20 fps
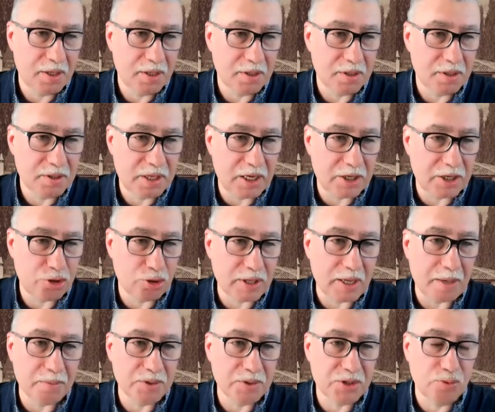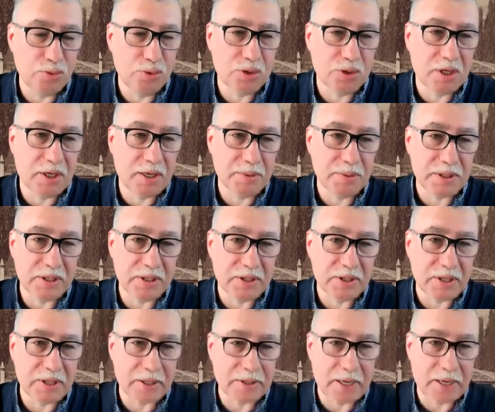The Crimean Tatars live
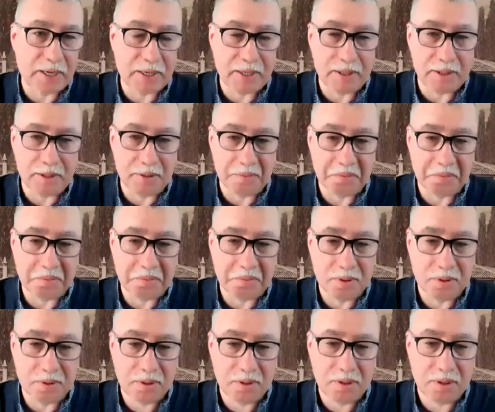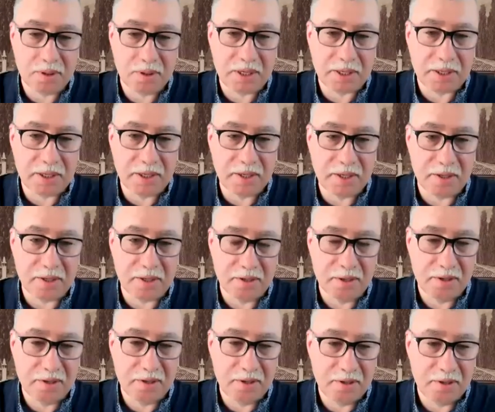there, who protect
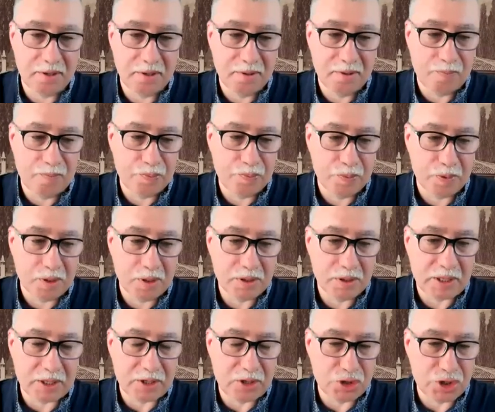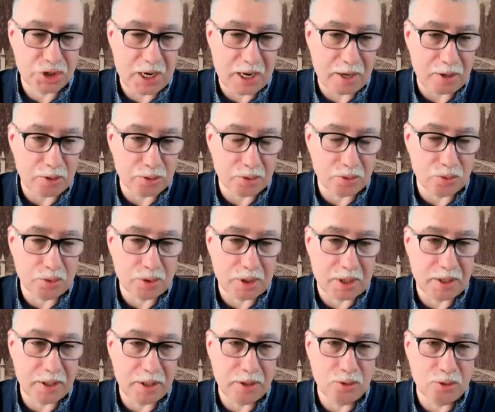Ukraine
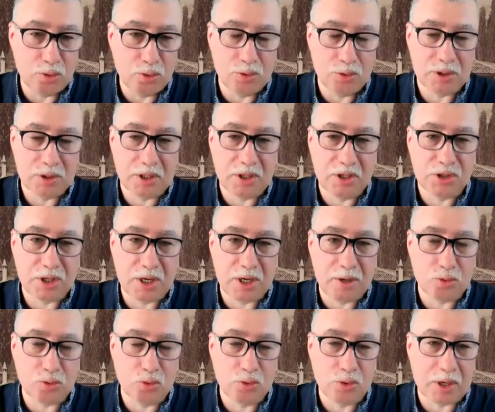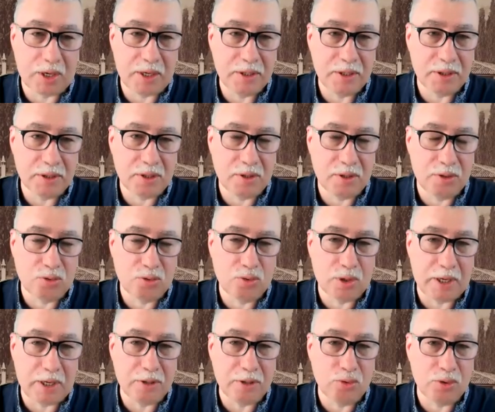as a European country,
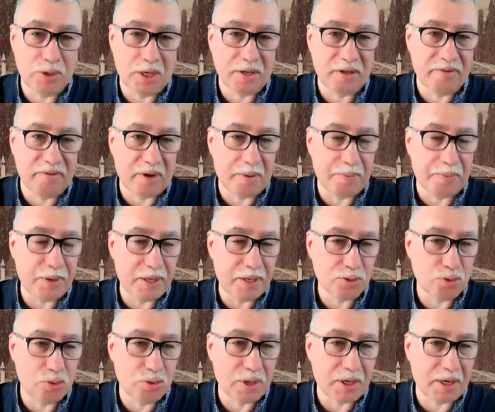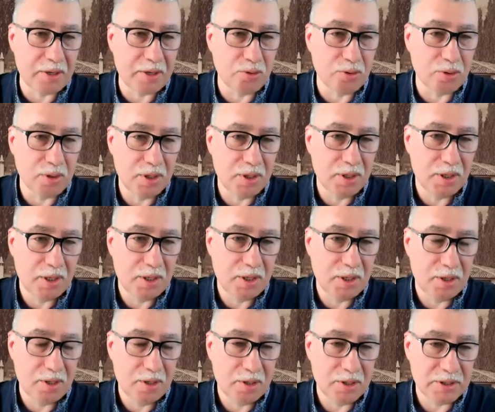knew only maybe
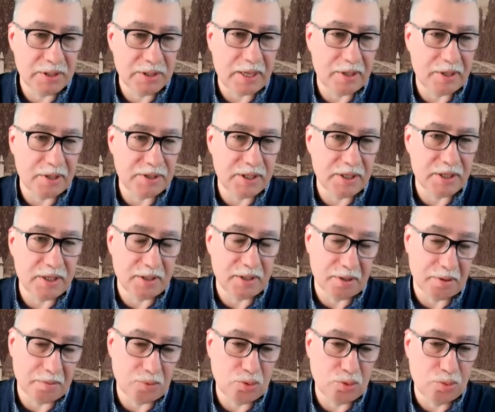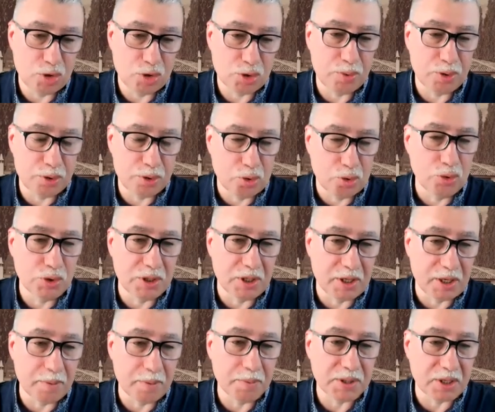friends of
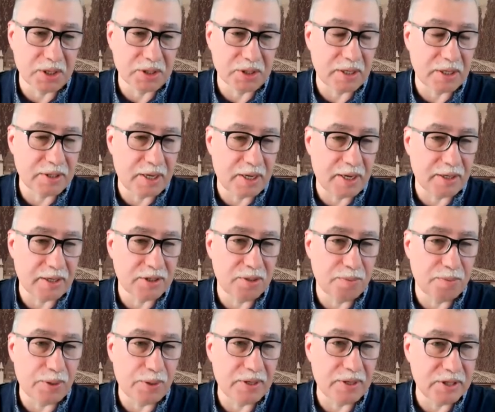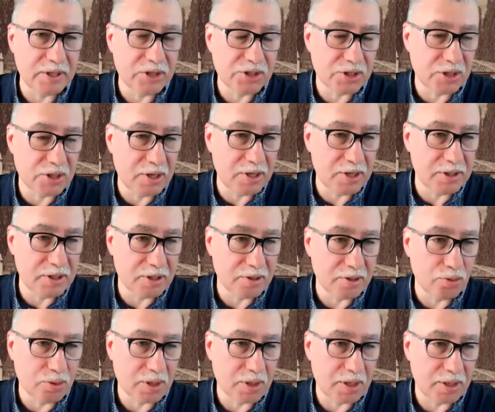Crimean Tatars or political leaders
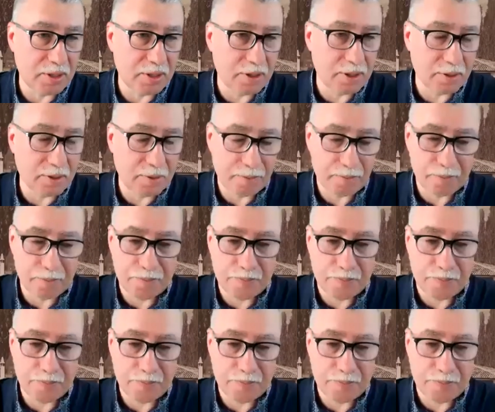of Ukraine.